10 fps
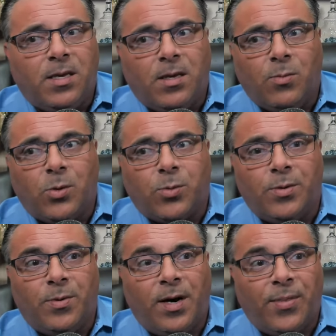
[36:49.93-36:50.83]
And we put
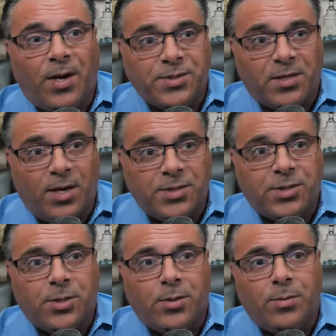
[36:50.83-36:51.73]
around 1,000 clients
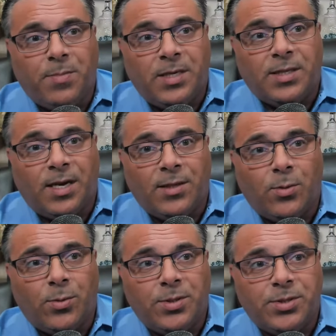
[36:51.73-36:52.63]
a year, many
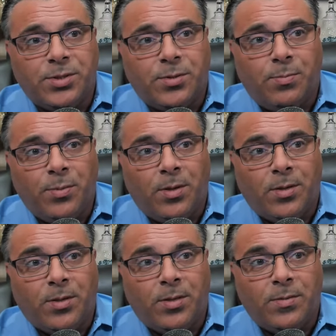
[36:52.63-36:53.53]
landlords,
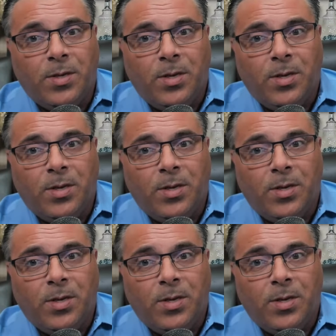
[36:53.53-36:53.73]
uh,